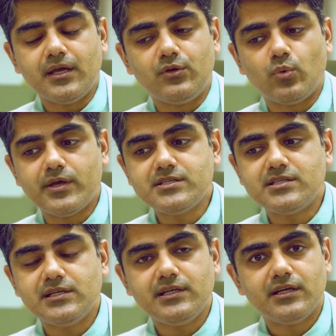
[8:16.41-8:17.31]
In
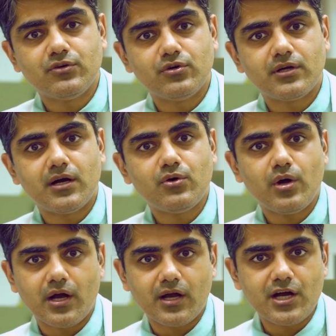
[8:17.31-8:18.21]
West Delhi and
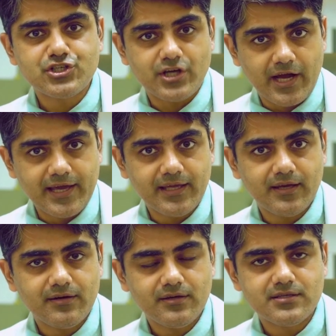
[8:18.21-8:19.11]
Gurgaon, Akash Eye
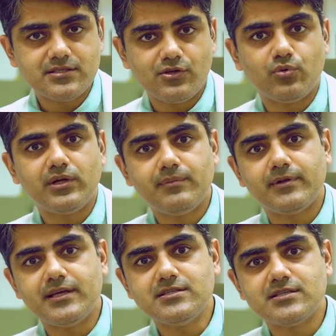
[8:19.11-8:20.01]
Care is the only
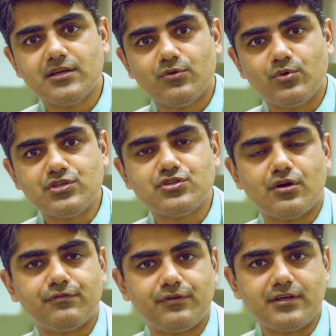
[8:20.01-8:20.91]
place which is
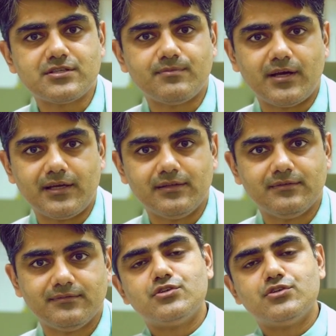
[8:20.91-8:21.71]
offering SMILE.